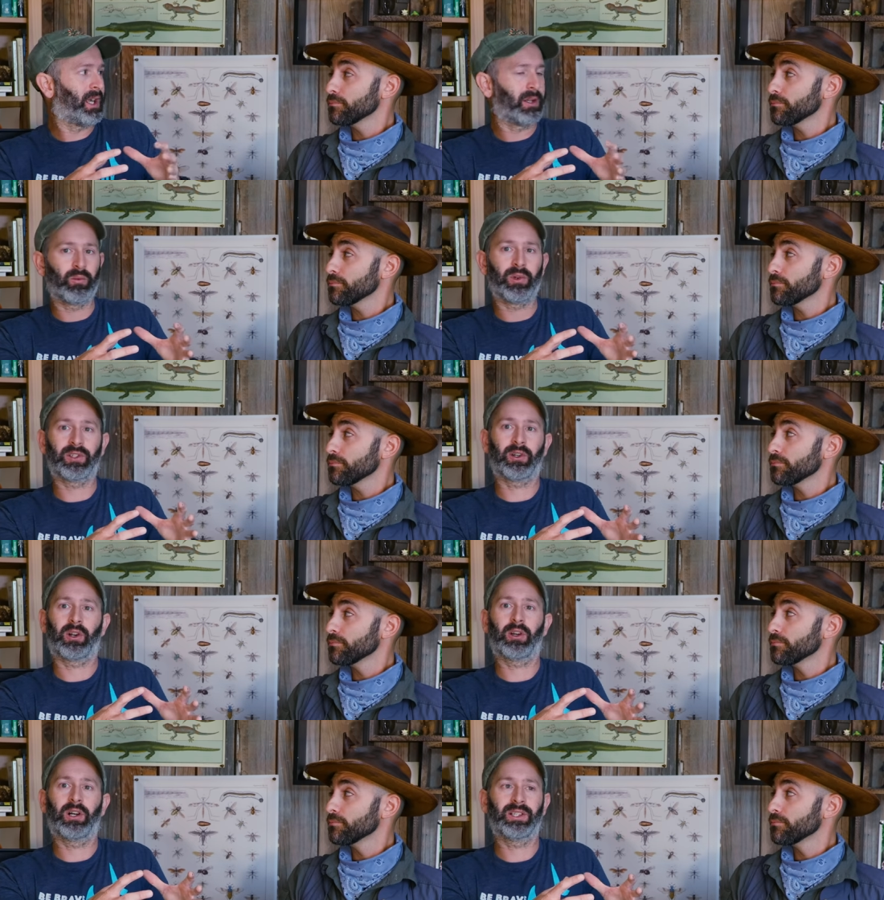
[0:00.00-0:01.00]
Speaker 1: and we
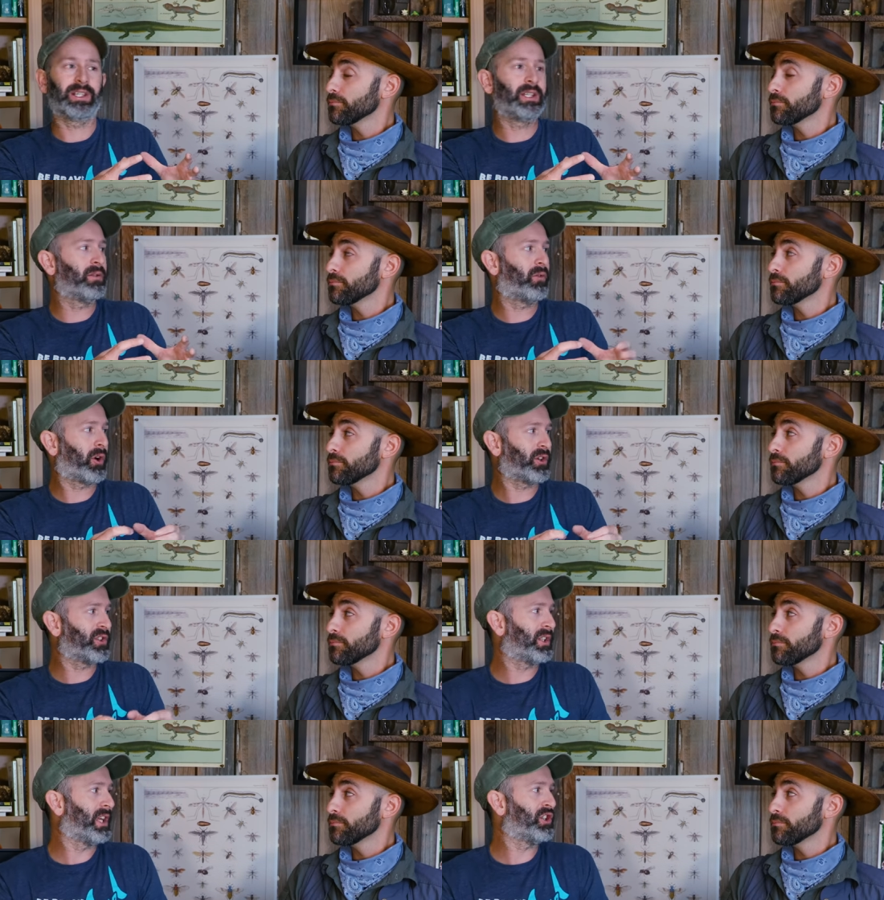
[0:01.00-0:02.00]
start causing
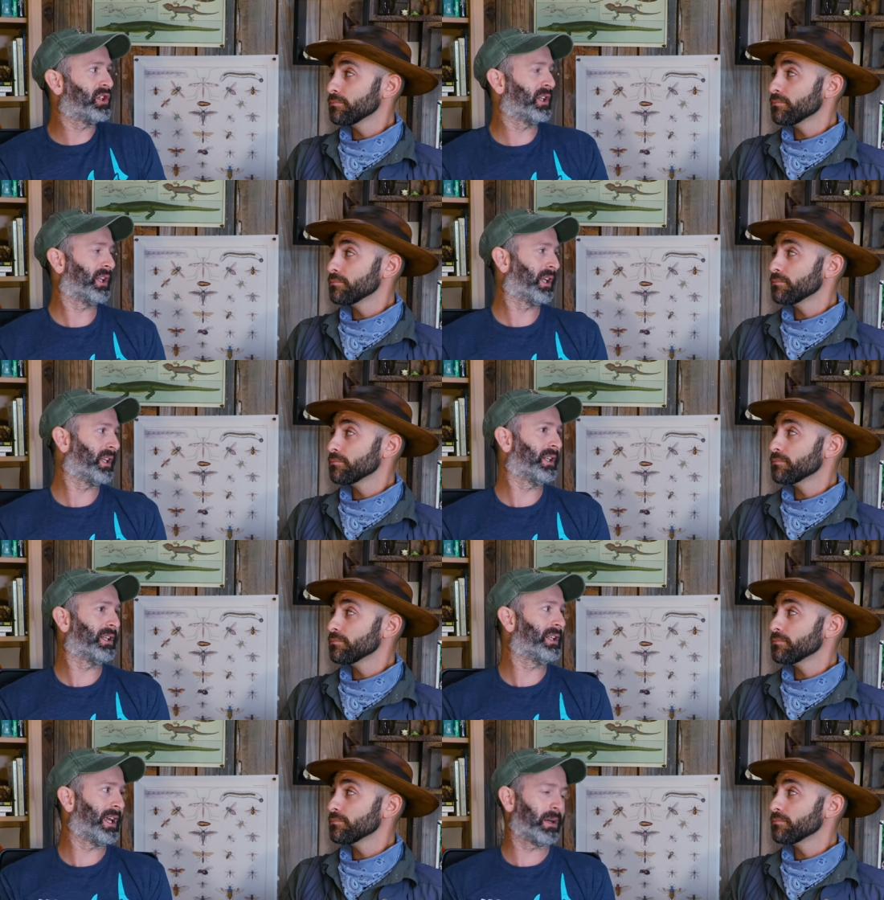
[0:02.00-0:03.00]
deforestation
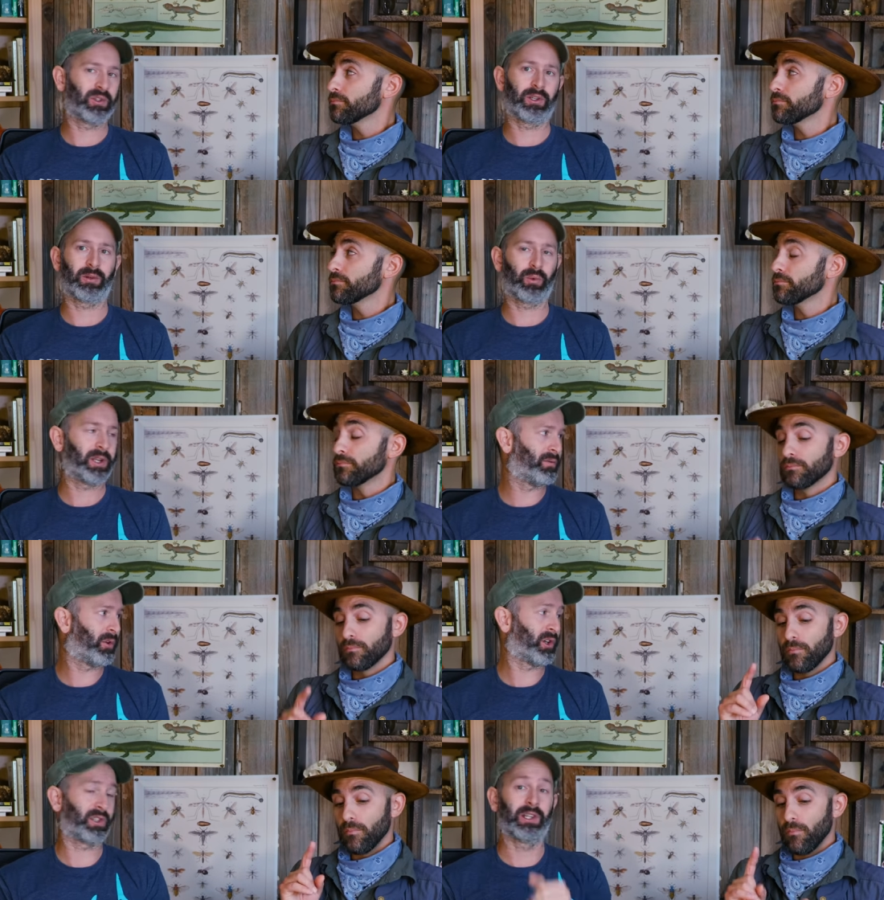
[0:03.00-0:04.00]
in the Amazon
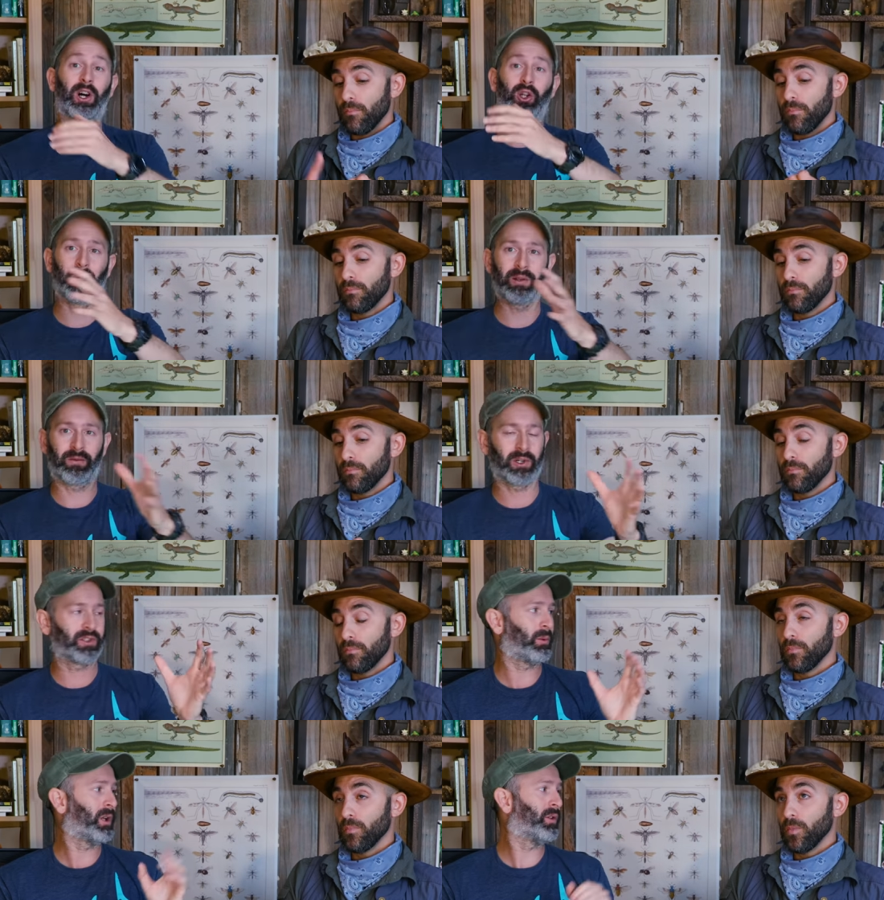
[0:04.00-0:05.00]
rainforest and other
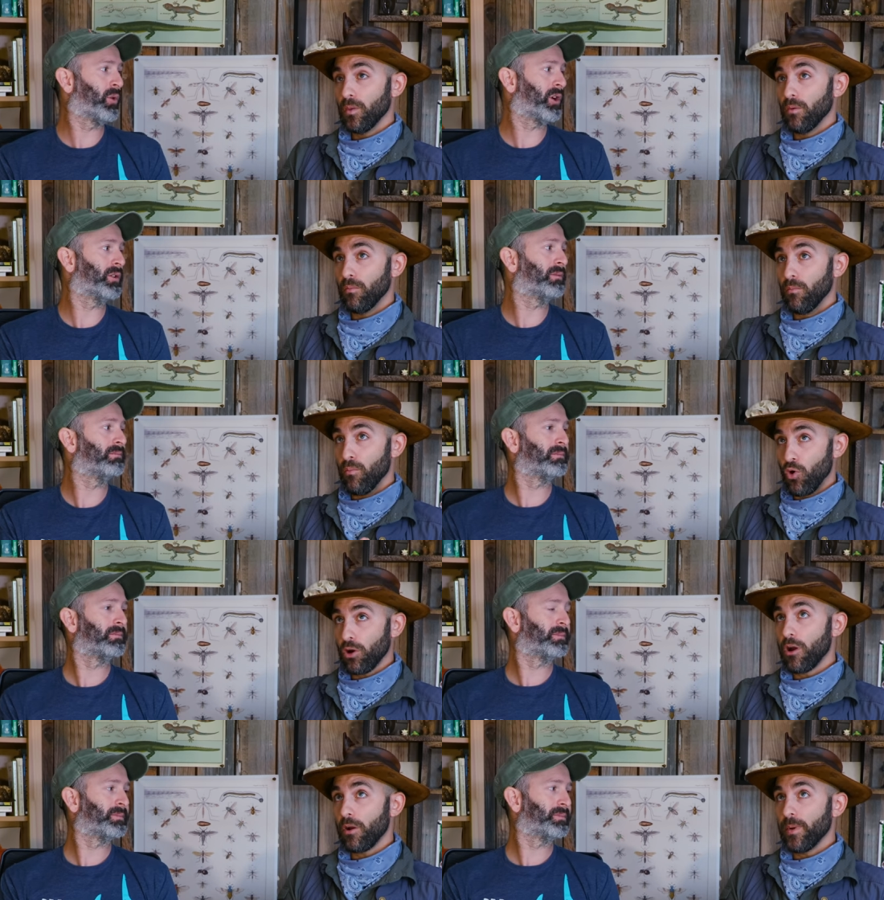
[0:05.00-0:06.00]
rainforests around the world?
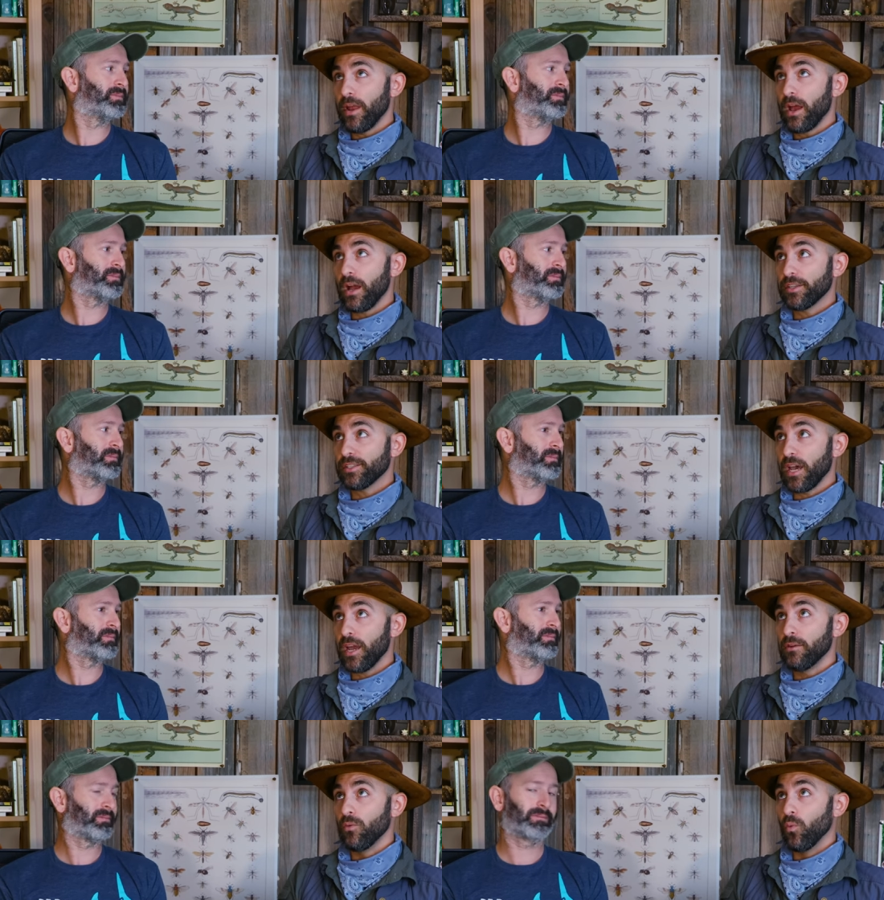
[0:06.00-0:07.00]
Speaker 2: More carbon
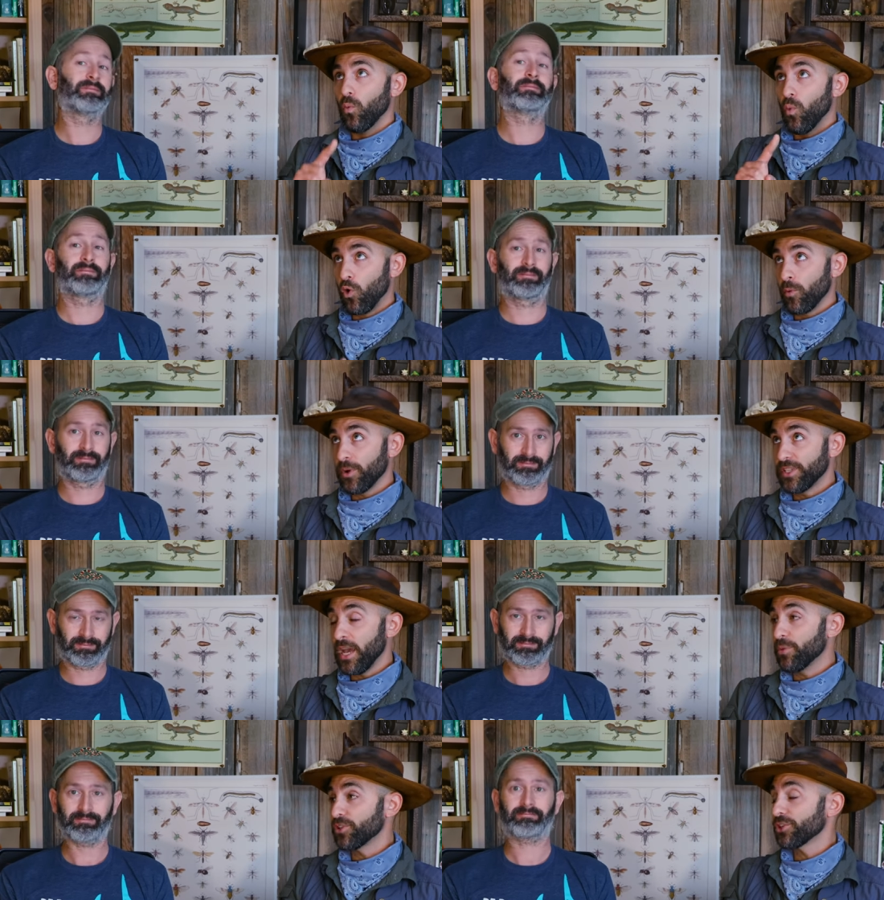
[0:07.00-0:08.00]
dioxide, warmer
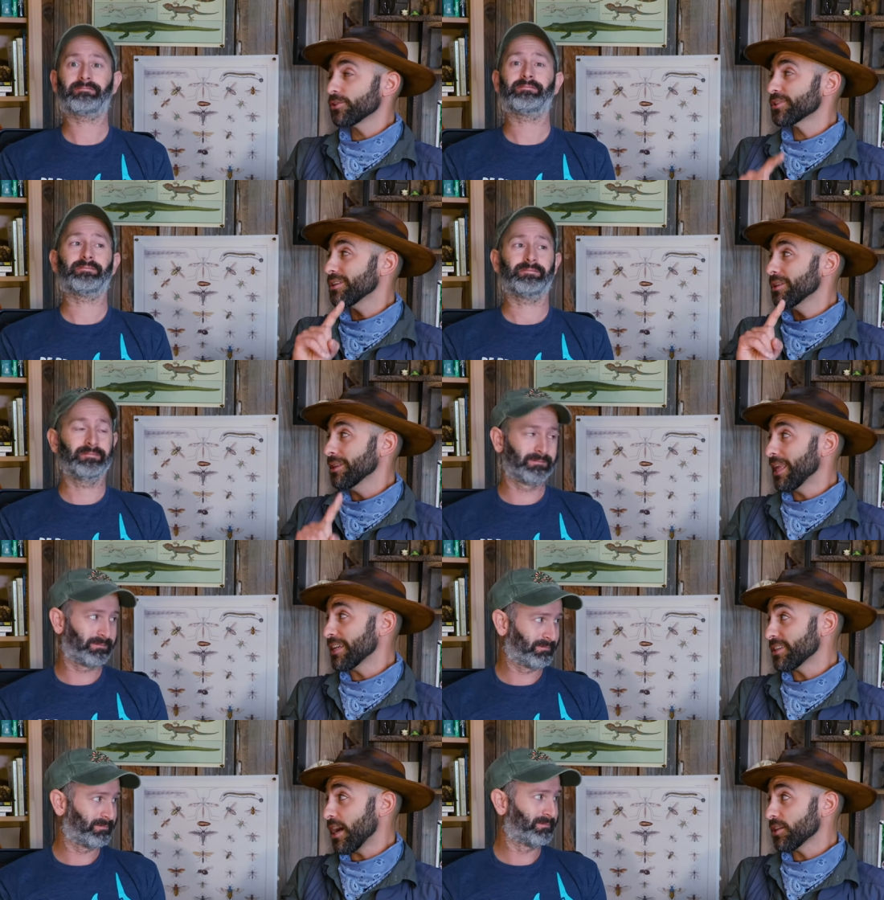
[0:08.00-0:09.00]
temperatures,
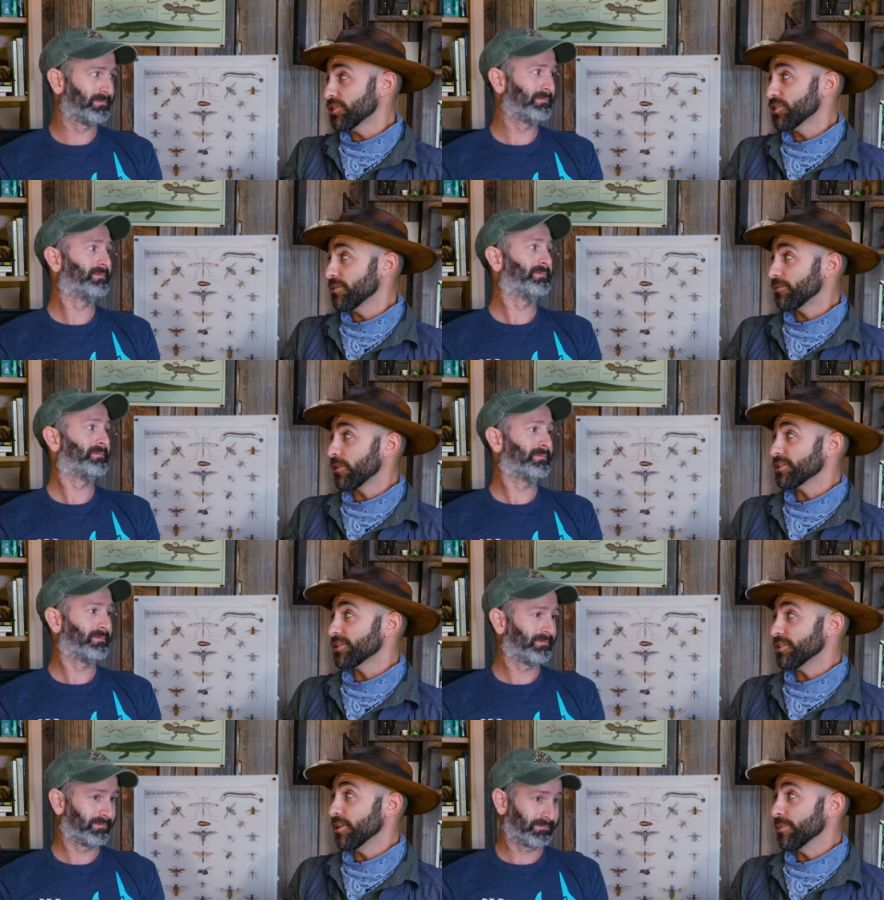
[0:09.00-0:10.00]
less oxygen for
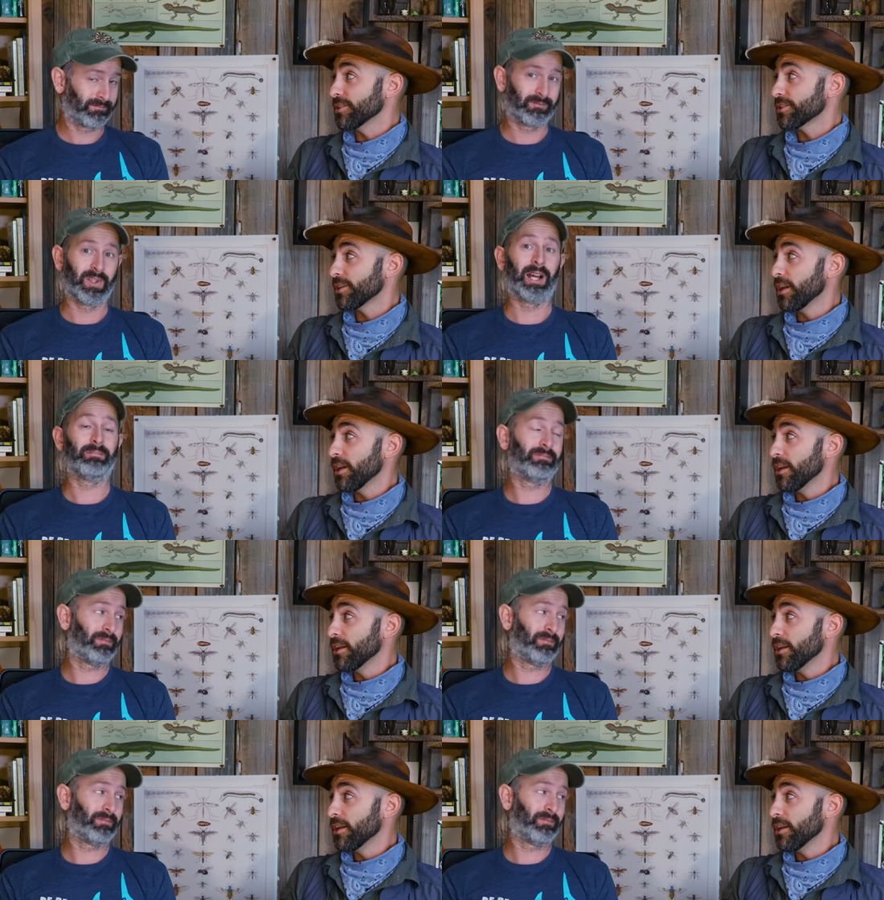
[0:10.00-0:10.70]
us as humans. Yeah.